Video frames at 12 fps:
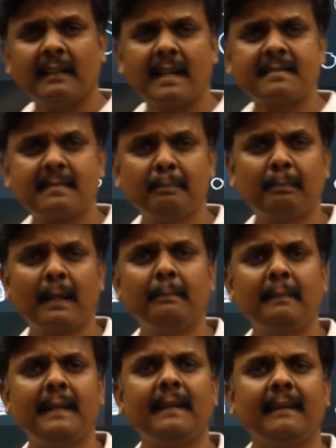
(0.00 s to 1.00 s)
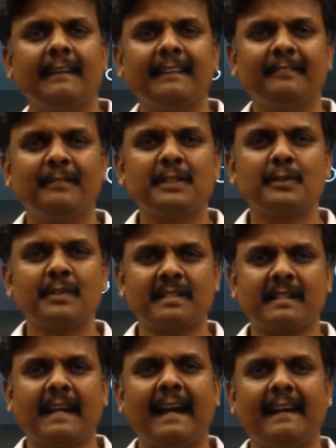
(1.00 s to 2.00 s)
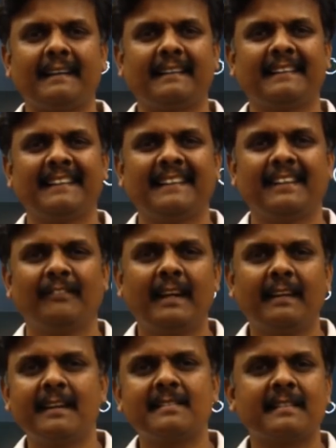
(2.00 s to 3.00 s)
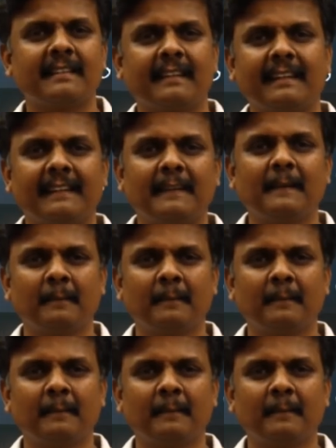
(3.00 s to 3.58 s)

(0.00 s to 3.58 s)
a simple meal which you just had very recently?